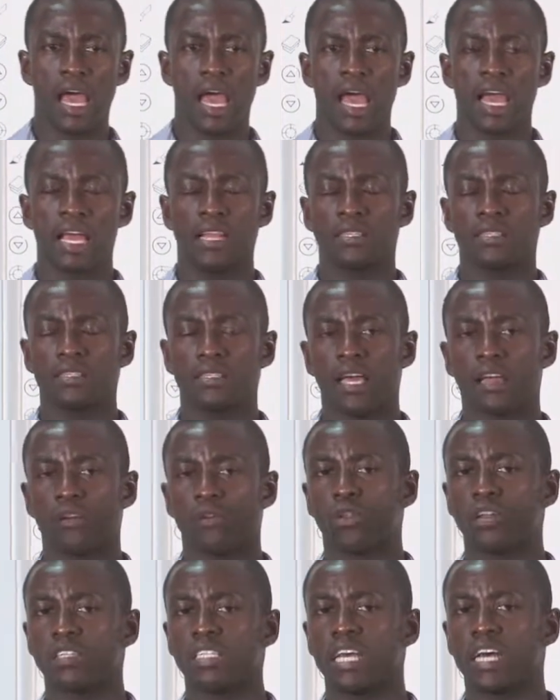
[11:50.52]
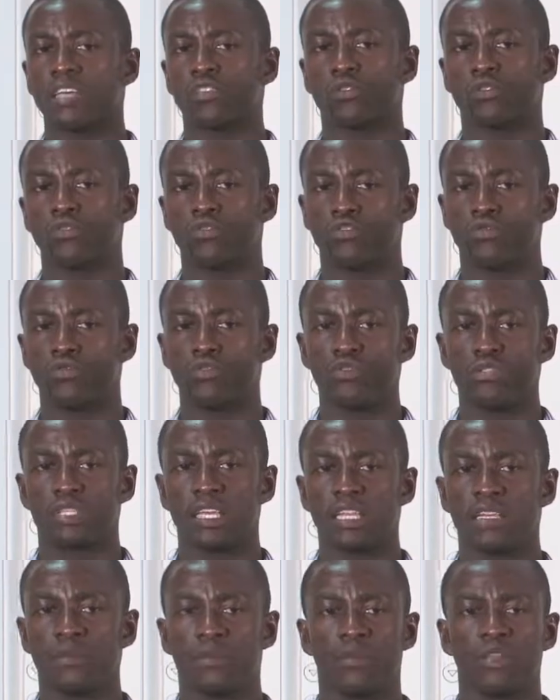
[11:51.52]
And psychology has
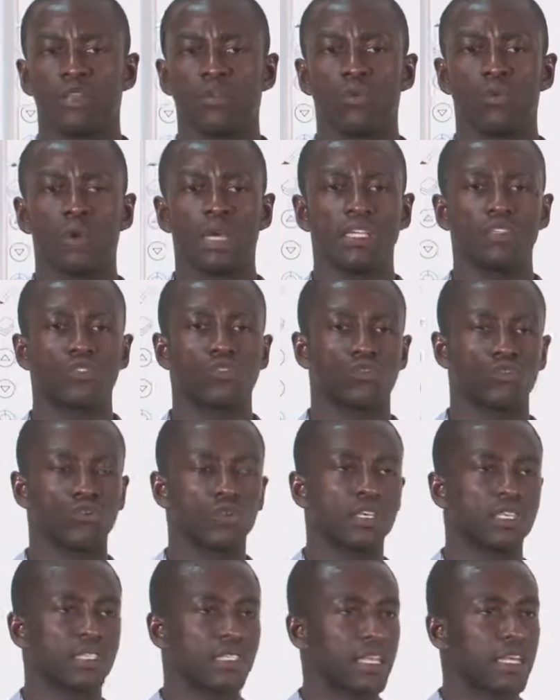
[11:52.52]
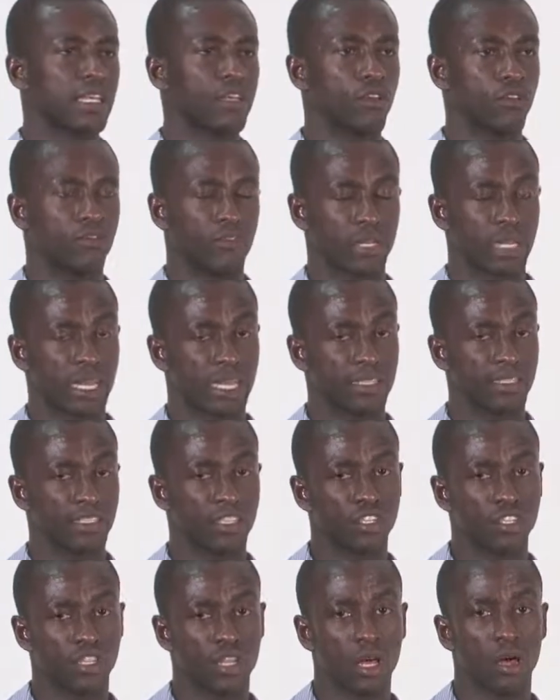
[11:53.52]
contributed in many ways to the study of
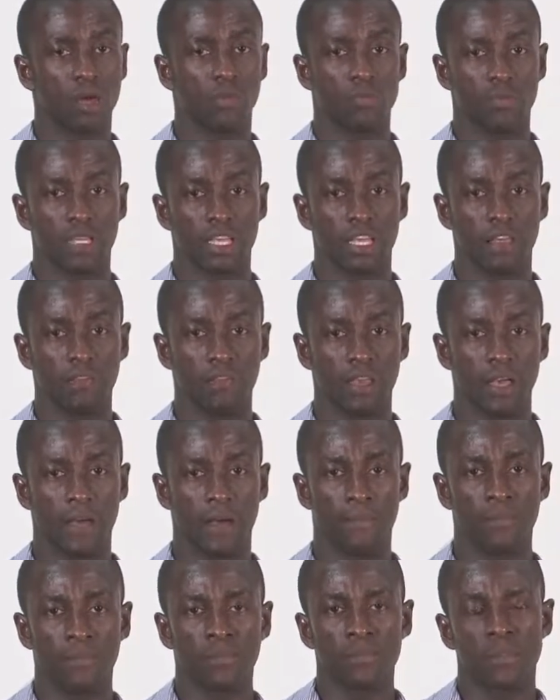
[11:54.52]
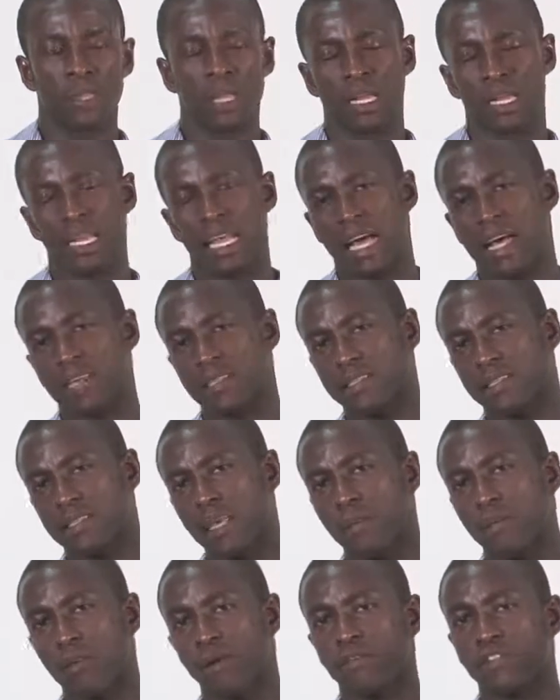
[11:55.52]
organizational behavior. There are
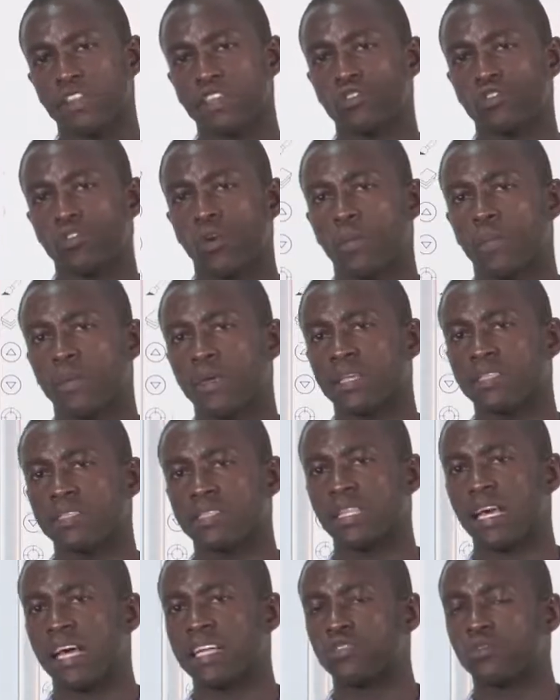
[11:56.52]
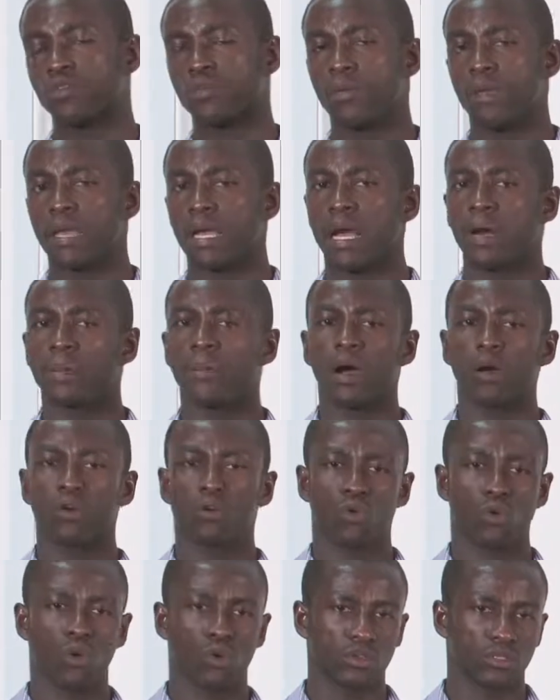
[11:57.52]
some of the topics that we may come
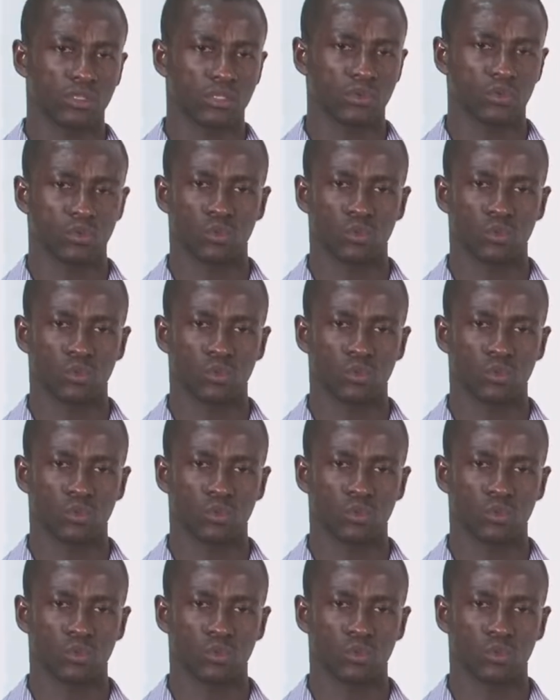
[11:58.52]
across.